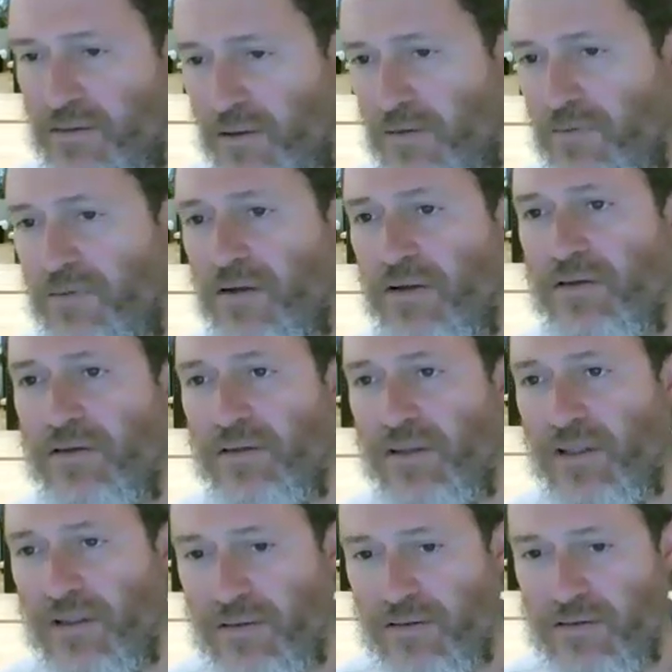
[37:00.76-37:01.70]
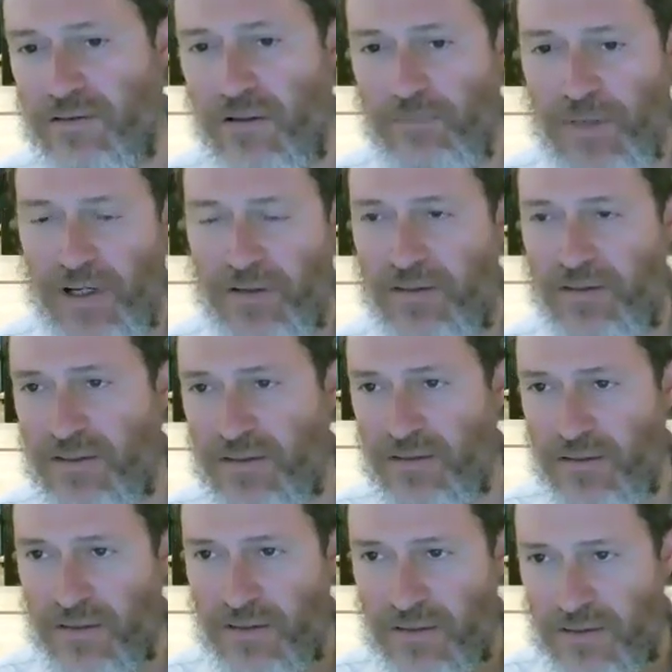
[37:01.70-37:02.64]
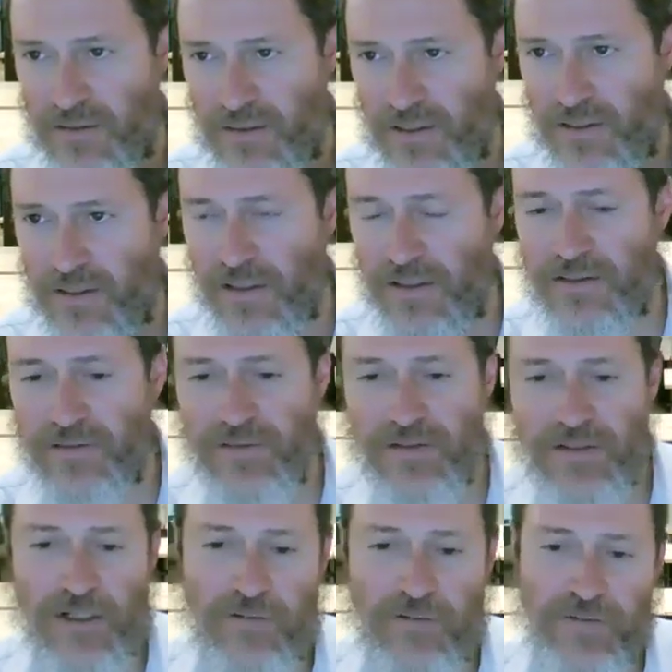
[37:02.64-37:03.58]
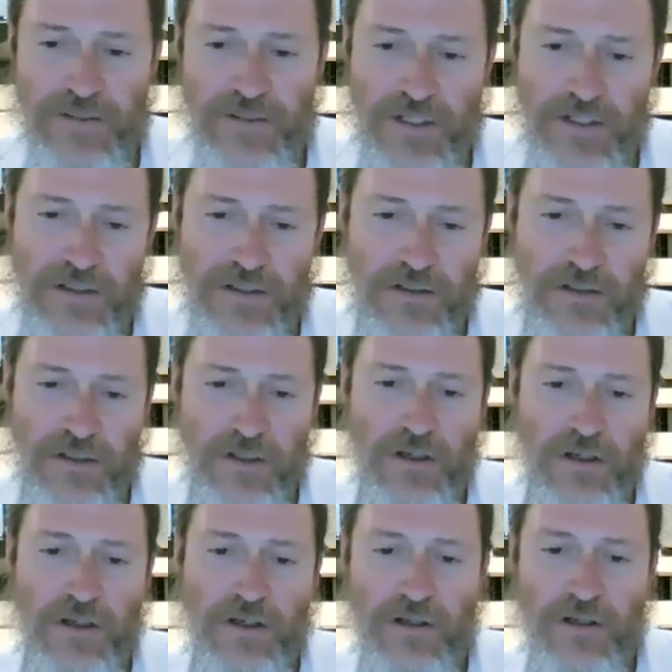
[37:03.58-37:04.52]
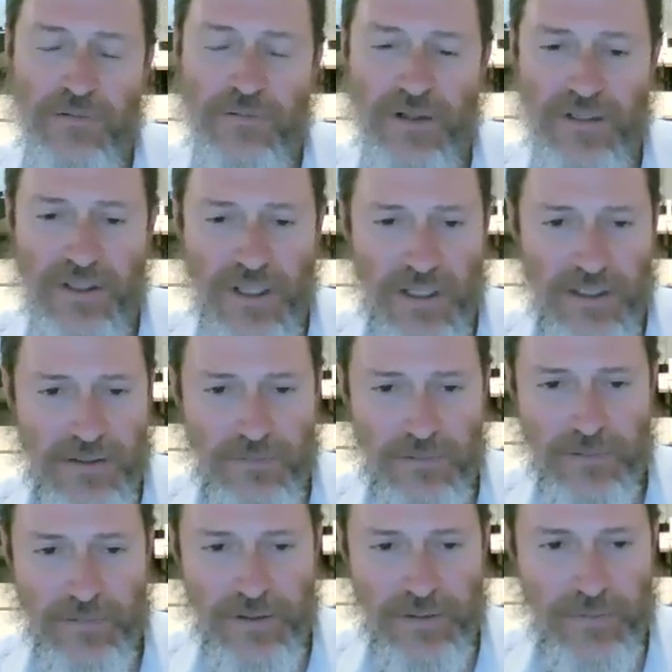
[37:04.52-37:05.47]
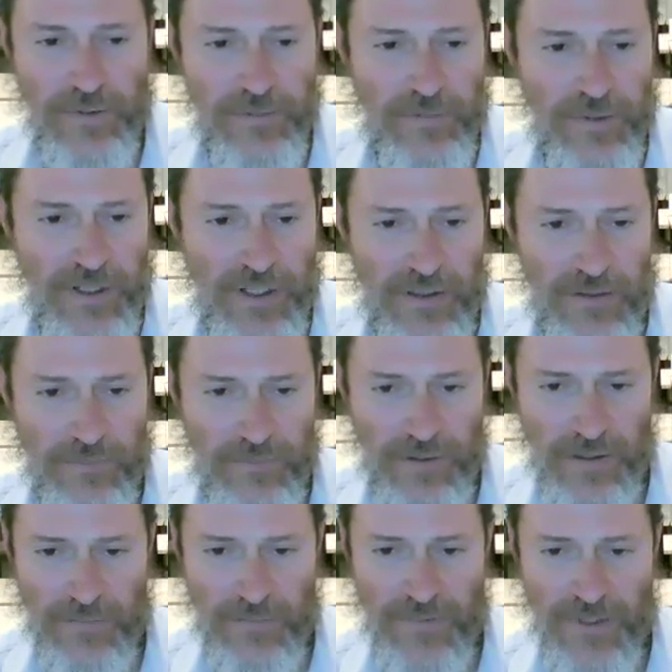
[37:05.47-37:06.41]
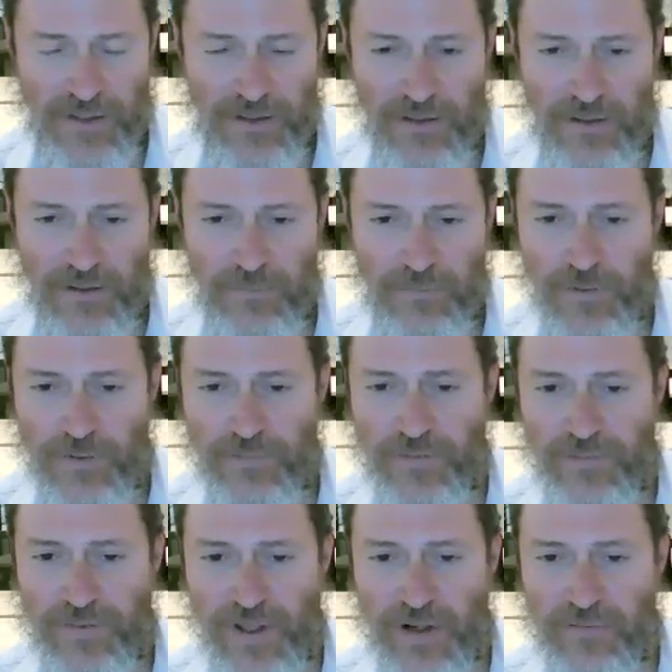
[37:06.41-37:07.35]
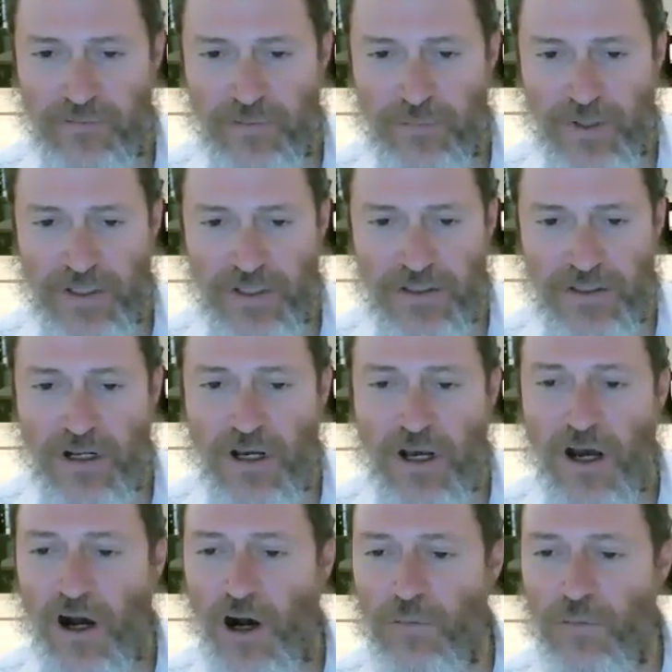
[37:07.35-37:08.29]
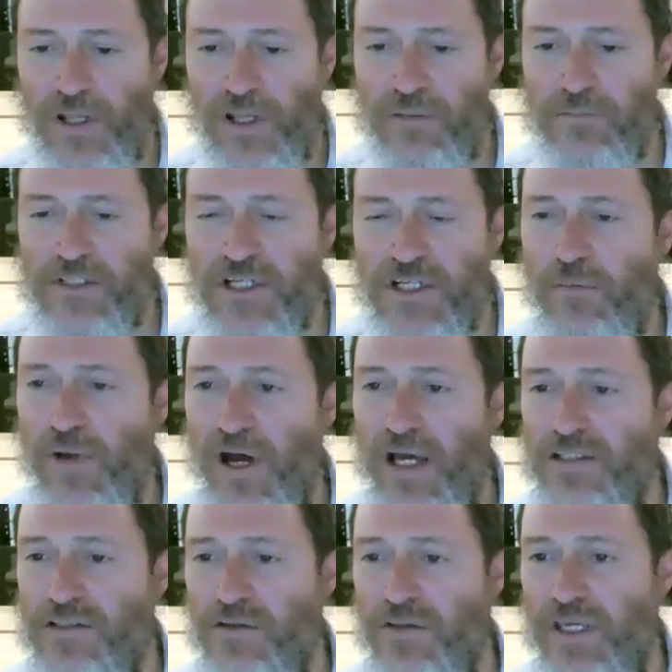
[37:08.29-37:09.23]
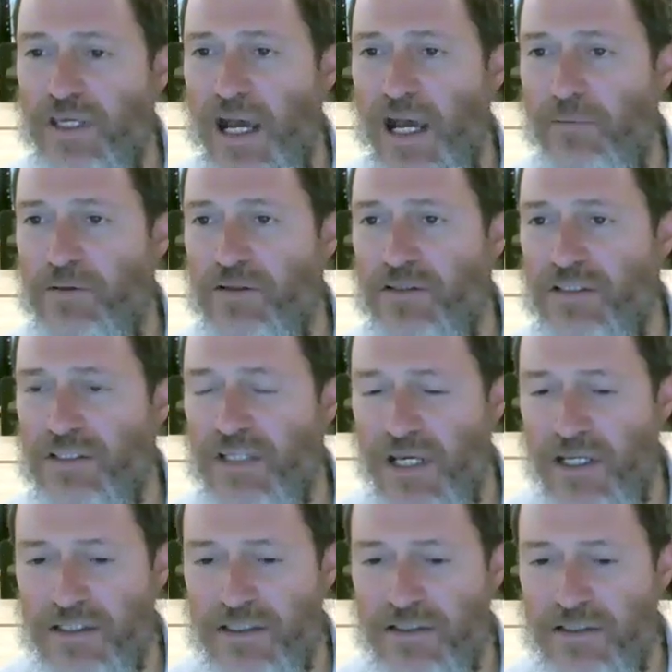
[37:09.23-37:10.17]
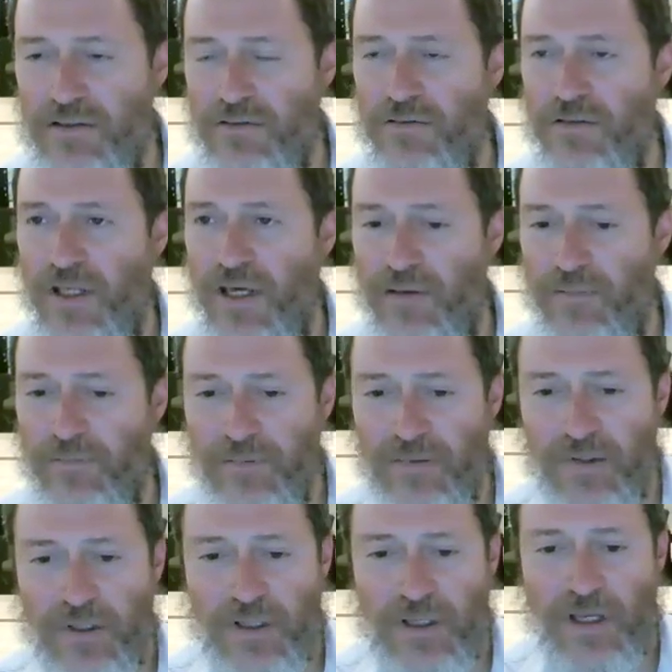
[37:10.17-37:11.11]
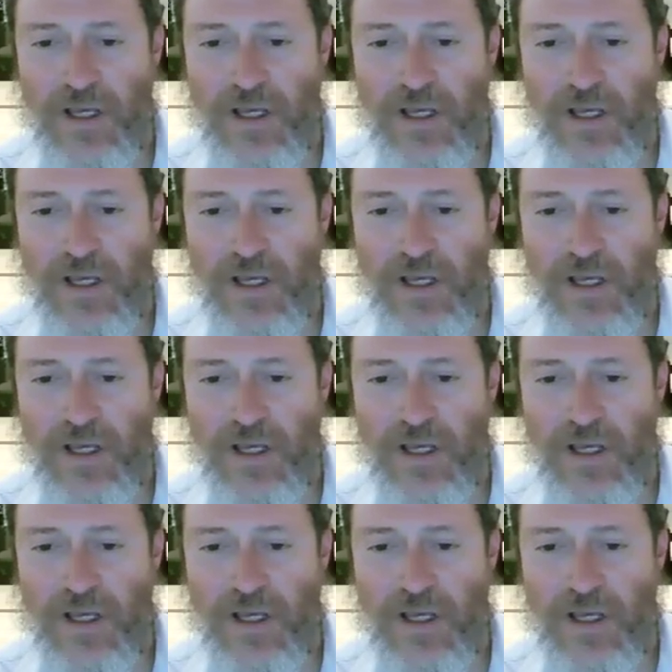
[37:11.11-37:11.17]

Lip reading: in Torah that are about the details of this conversation. But that's I'm not privy of that information. Amr them Shabai. So the captor says to them,